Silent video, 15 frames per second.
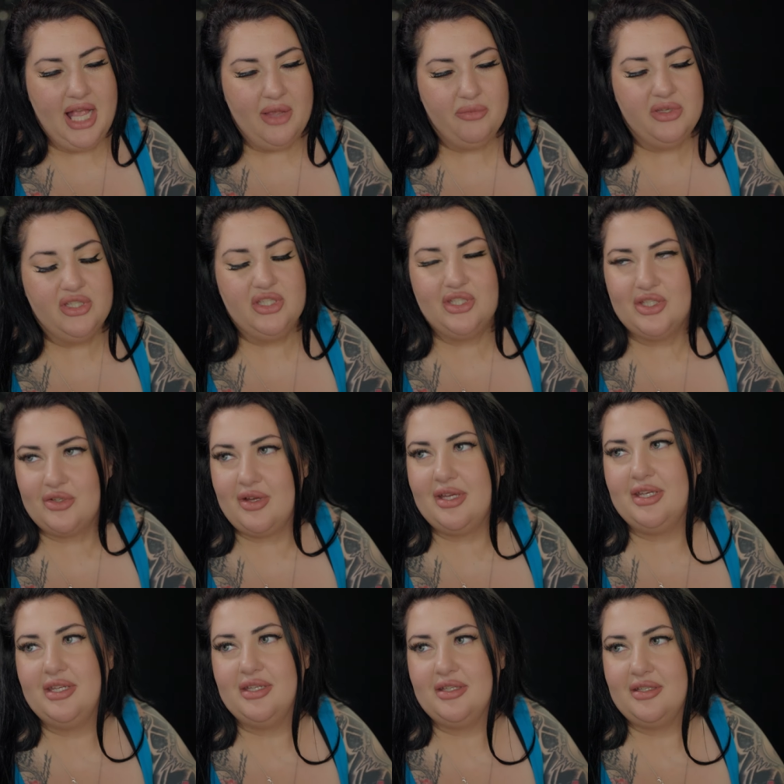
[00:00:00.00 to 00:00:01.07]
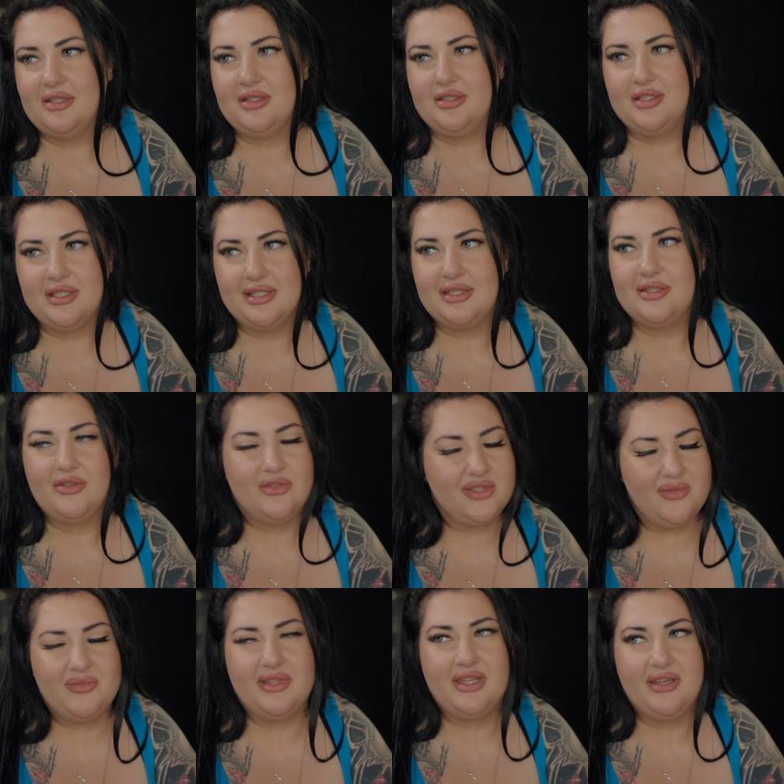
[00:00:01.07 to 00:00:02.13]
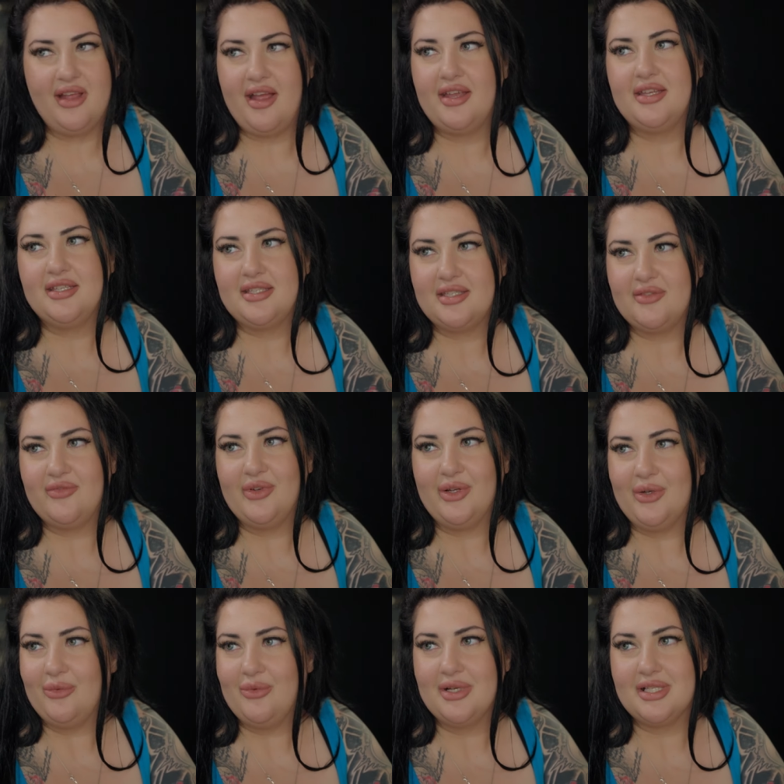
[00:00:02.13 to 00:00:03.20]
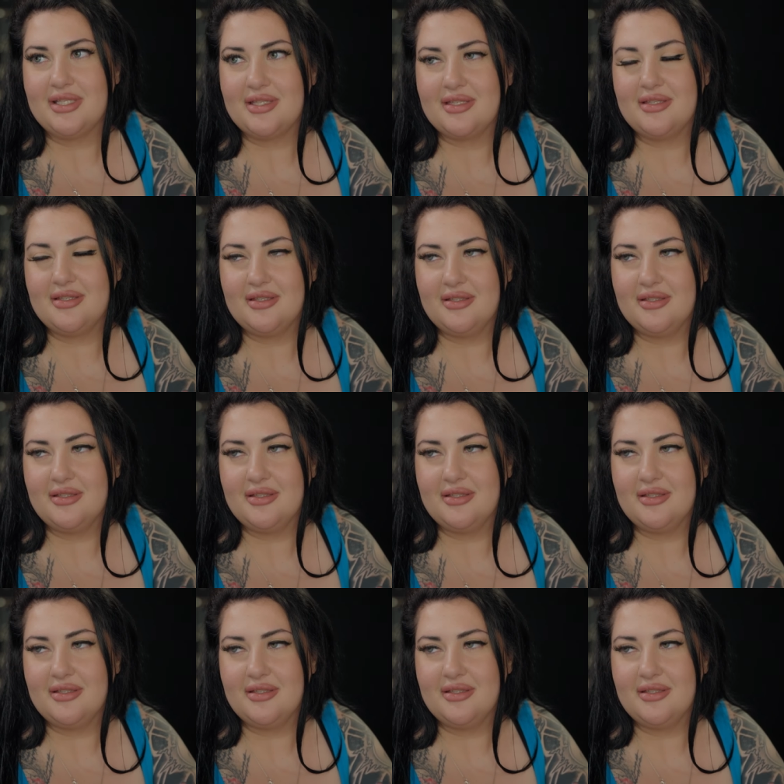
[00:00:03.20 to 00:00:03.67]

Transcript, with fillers: I mean, she's trying to just do something nice. That's lovely and all, but this